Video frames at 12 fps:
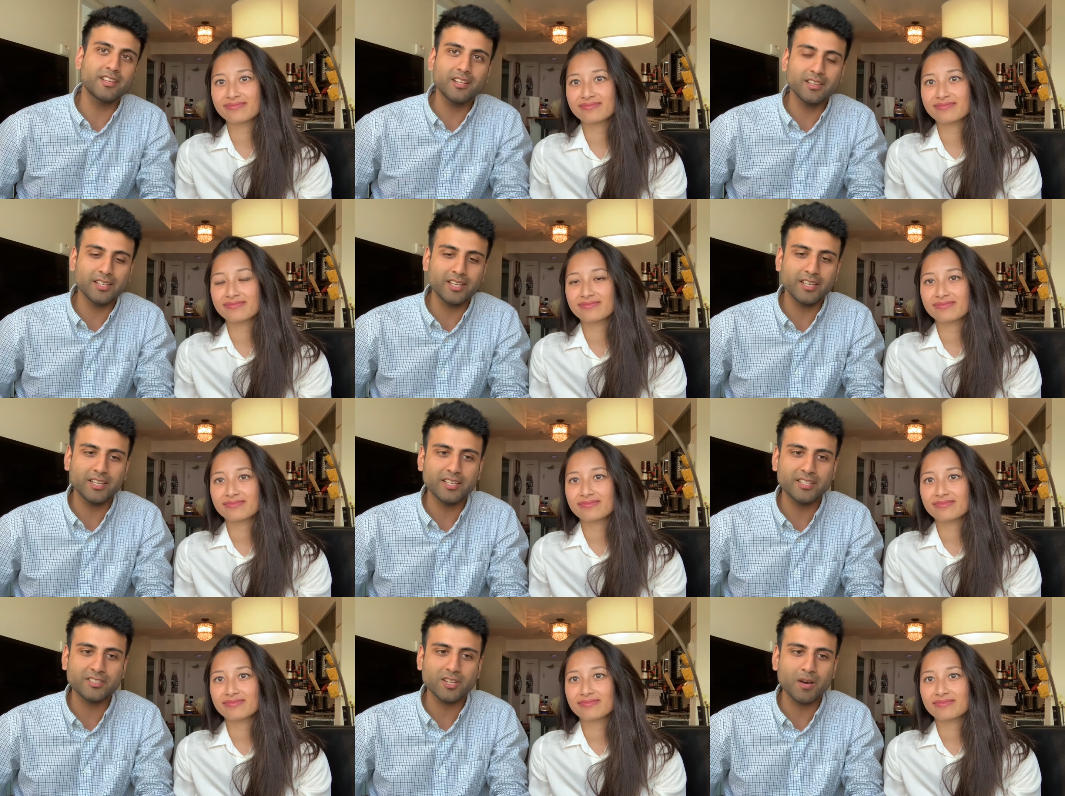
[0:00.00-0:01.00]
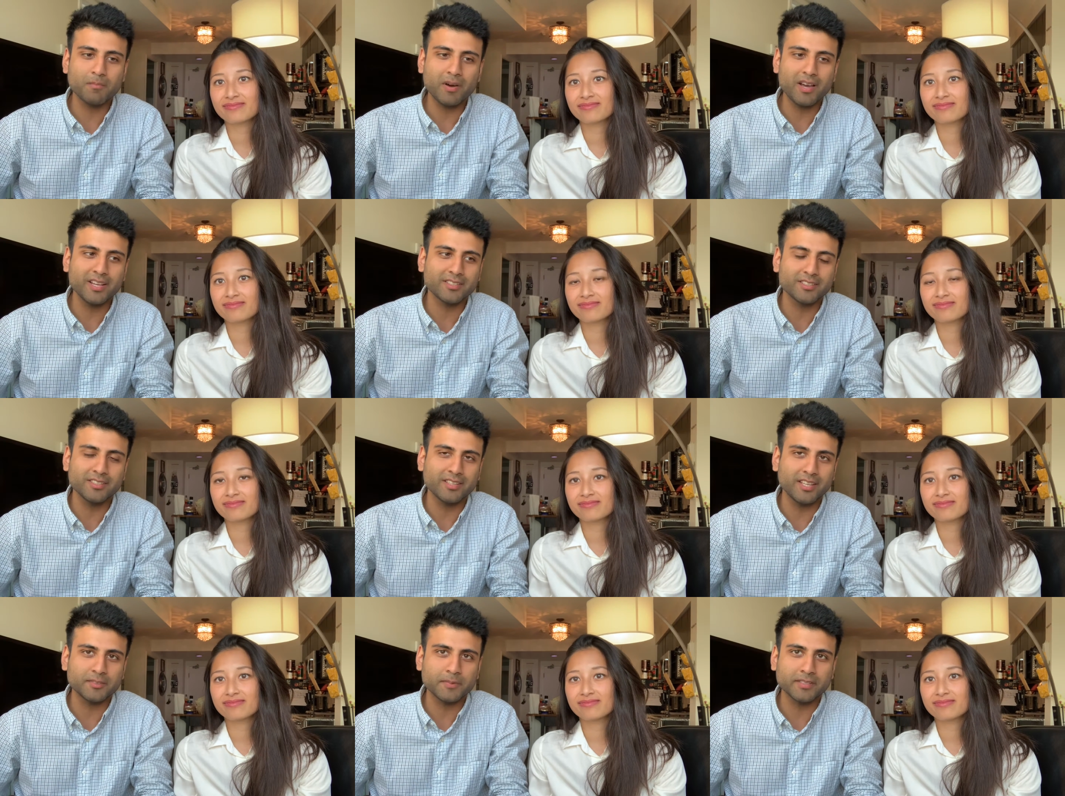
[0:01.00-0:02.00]
Speaker 1: Suddenly, he stopped buying certain
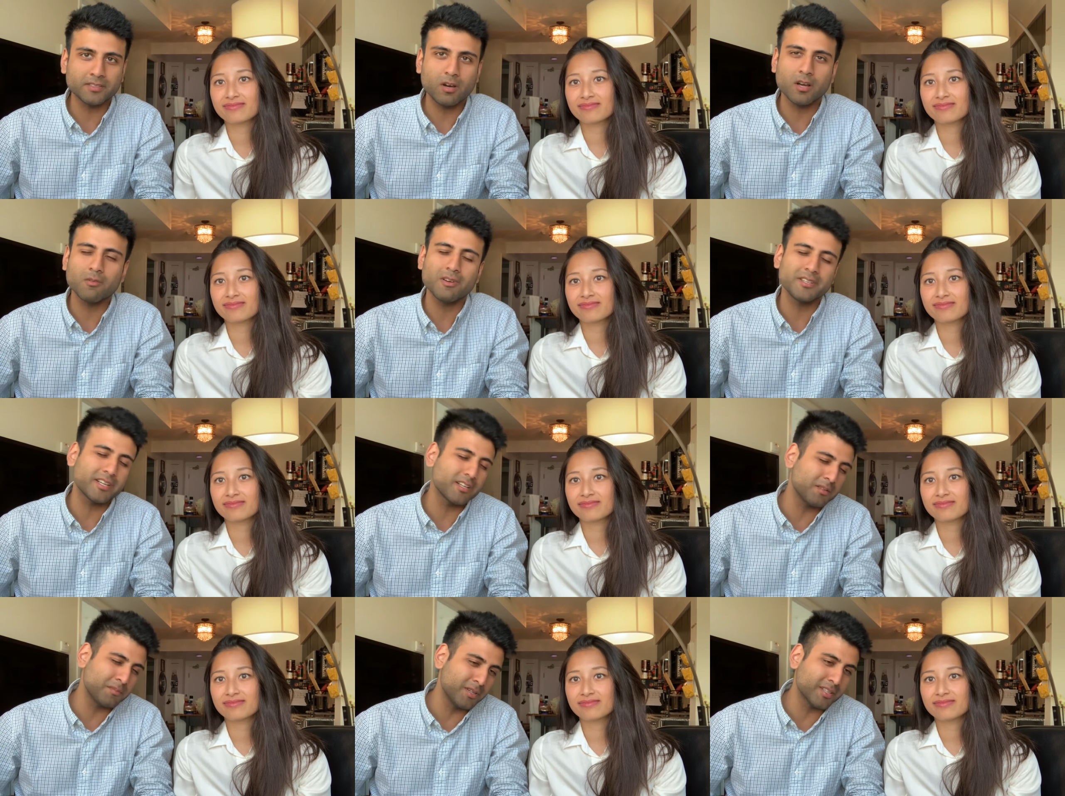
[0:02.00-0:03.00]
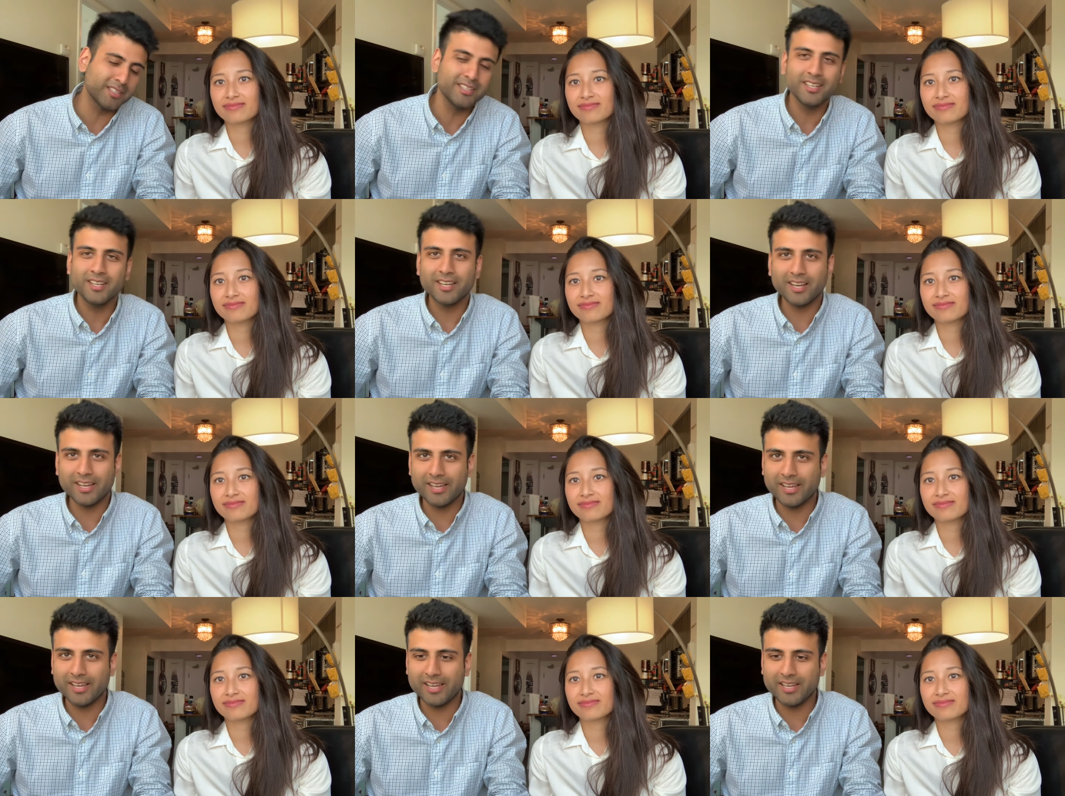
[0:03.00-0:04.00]
things because, oh, I don't want to take out the book.
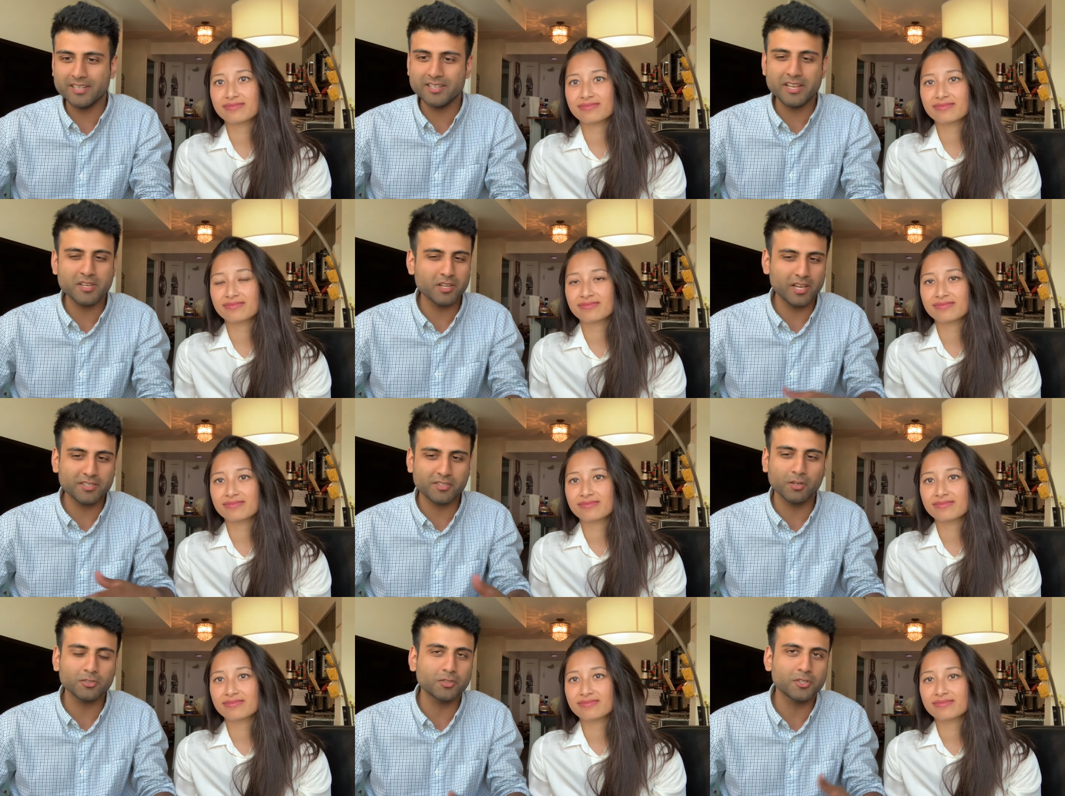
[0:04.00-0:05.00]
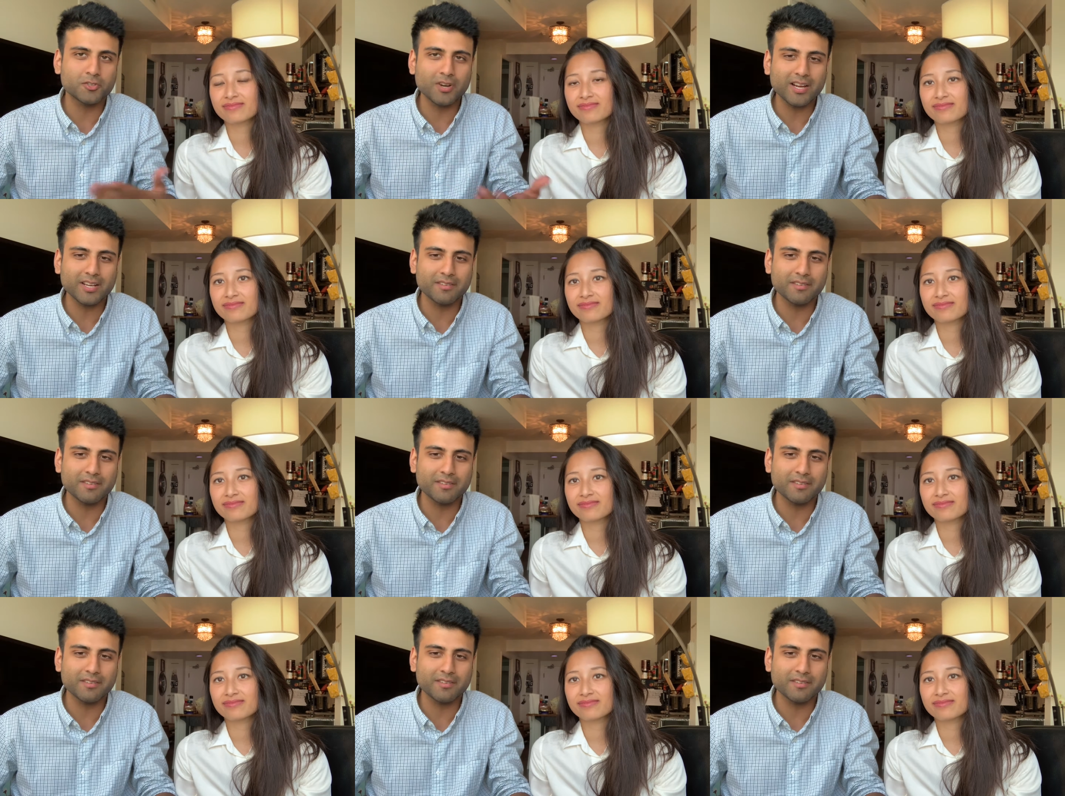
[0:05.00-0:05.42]
And then you track